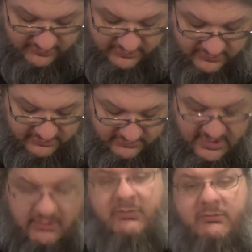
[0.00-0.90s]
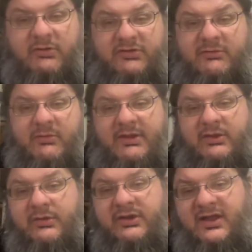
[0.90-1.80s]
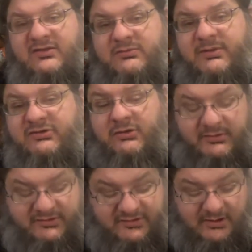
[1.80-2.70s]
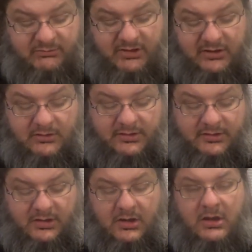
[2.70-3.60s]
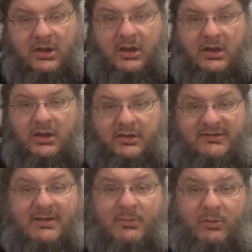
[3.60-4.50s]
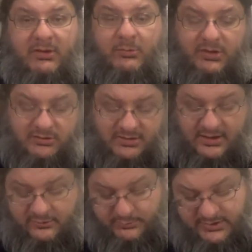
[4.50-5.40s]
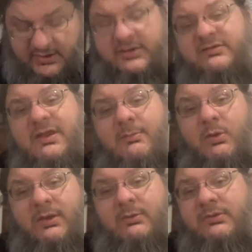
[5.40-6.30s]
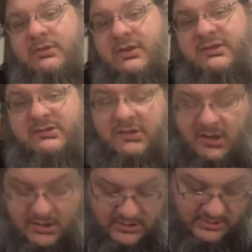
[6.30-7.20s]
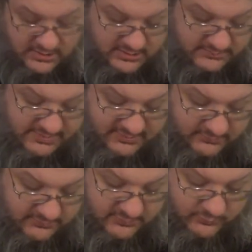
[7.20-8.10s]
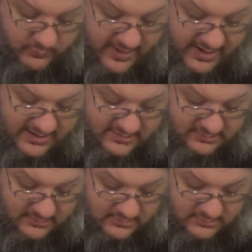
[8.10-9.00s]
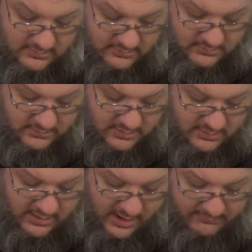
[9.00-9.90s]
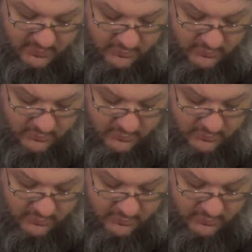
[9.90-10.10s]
starting to do that with some of my newer decks, especially the ones that I plan on demoing with, and I do plan on demoing with this. I don't know when. I'm